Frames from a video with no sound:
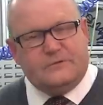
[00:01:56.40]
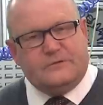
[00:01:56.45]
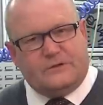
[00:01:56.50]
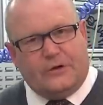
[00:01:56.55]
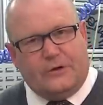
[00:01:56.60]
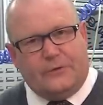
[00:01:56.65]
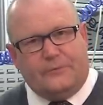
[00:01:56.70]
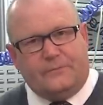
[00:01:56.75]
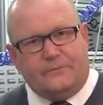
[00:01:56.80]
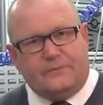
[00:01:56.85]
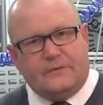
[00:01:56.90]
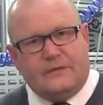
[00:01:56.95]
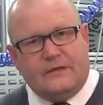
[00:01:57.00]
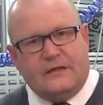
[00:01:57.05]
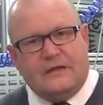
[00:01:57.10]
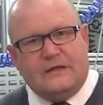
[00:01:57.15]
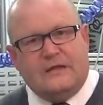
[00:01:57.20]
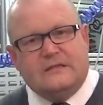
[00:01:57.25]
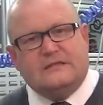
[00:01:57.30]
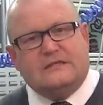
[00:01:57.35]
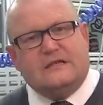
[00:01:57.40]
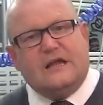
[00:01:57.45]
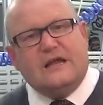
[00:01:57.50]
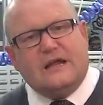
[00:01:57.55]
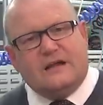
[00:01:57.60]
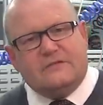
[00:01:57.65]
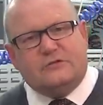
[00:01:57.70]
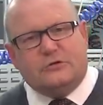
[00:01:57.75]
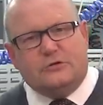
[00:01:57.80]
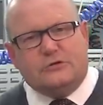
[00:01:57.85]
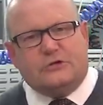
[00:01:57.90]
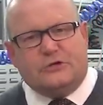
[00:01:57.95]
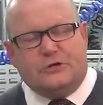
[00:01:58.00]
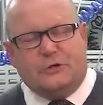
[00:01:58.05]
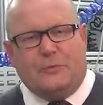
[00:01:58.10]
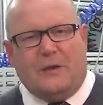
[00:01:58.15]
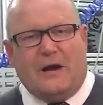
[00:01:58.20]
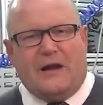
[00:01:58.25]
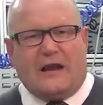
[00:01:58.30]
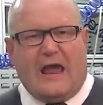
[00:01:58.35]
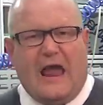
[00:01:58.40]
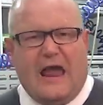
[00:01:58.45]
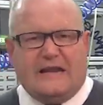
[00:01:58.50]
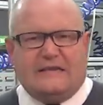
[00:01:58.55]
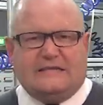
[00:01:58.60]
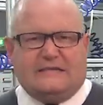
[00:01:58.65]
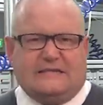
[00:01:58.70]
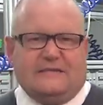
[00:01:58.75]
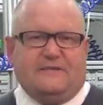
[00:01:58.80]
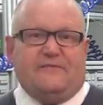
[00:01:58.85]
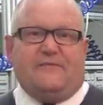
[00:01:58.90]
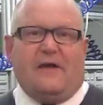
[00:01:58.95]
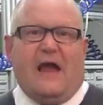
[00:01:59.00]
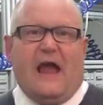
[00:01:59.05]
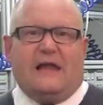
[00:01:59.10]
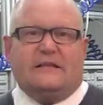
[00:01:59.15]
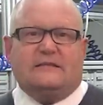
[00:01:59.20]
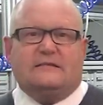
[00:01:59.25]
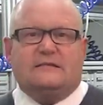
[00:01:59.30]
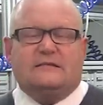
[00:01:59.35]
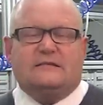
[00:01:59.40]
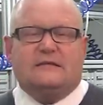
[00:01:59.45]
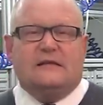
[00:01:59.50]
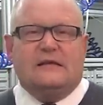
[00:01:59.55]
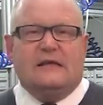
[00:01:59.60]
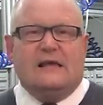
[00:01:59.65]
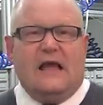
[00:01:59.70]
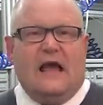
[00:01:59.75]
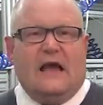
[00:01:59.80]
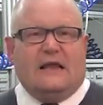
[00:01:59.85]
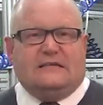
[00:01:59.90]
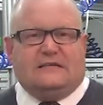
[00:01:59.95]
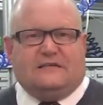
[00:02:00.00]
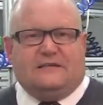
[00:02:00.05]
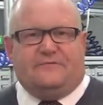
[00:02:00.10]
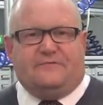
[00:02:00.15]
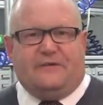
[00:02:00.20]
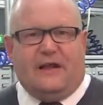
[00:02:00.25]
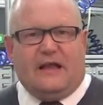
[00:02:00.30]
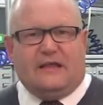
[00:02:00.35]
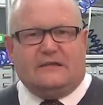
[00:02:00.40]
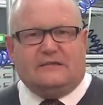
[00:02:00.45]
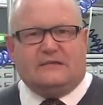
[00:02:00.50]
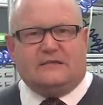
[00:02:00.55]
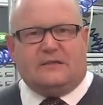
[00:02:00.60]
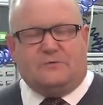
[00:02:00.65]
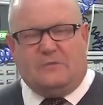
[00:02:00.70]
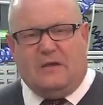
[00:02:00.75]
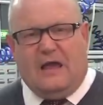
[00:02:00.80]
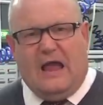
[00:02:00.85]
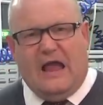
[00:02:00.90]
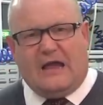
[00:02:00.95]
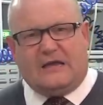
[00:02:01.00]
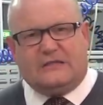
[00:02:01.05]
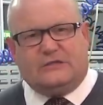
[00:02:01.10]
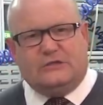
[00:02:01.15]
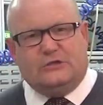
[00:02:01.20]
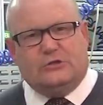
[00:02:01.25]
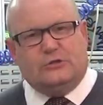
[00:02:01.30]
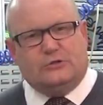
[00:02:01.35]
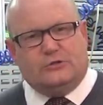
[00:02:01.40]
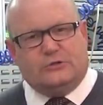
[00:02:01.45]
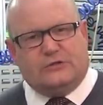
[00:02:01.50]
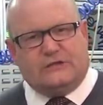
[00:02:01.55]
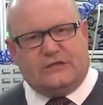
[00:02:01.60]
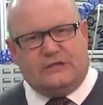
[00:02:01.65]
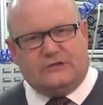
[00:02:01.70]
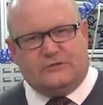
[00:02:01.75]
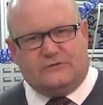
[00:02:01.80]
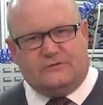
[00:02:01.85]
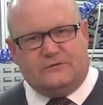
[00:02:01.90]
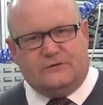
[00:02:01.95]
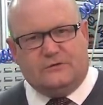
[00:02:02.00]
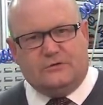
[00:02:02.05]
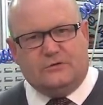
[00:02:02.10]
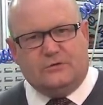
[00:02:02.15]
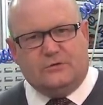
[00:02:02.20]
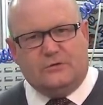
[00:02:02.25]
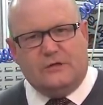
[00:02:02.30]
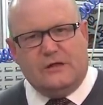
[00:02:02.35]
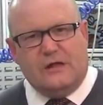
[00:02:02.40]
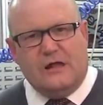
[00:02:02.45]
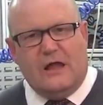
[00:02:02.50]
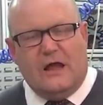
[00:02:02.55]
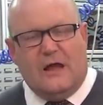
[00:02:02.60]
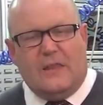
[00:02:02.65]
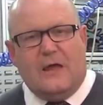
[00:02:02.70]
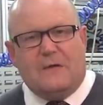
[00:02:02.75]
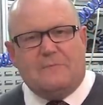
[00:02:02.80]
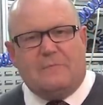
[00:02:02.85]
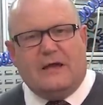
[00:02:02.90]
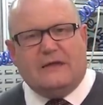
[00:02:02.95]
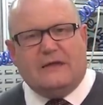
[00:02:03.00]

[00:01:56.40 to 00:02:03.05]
So today I've talked to you about AC fans. AC fans could be axial or centrifugal, and they're